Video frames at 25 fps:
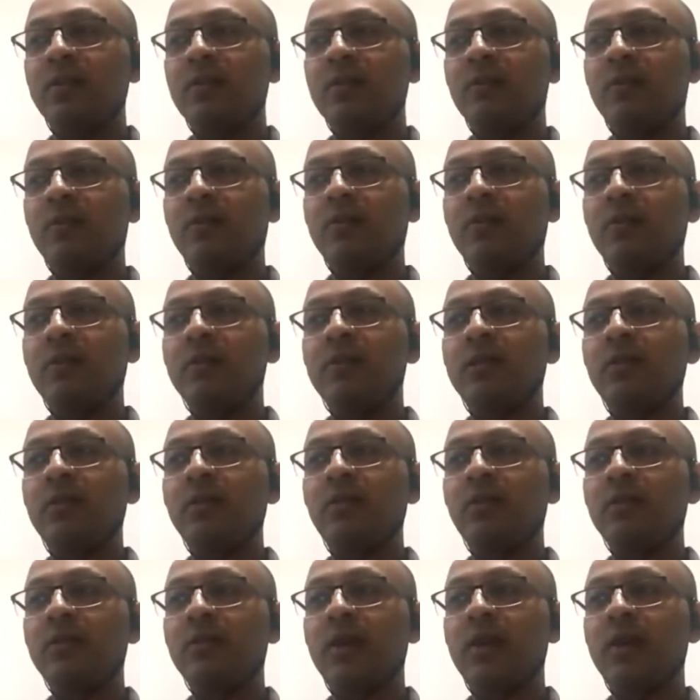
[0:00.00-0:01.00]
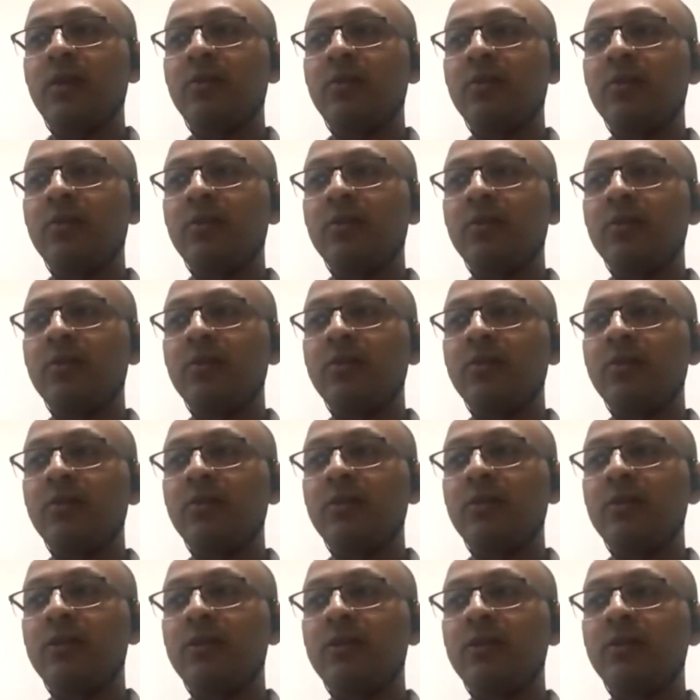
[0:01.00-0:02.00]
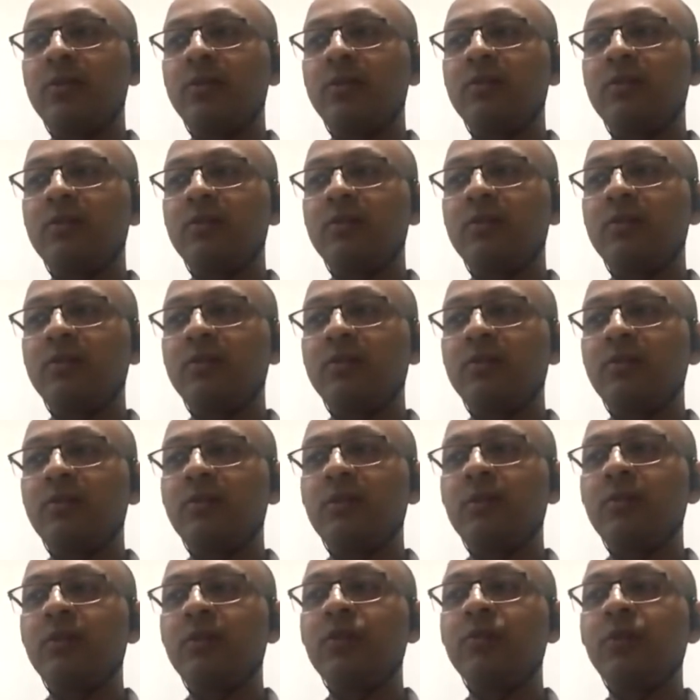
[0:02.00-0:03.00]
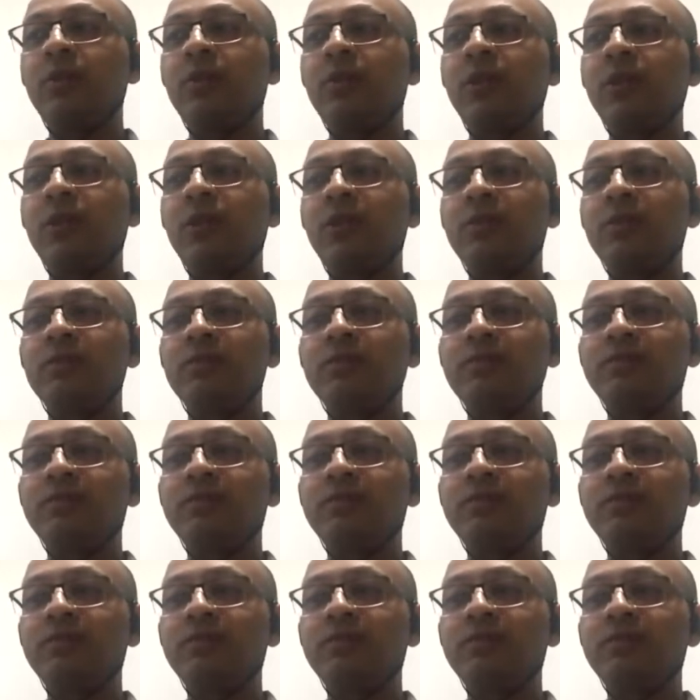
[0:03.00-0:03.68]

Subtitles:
so when Bhaktivinoda Thakur is in Puri,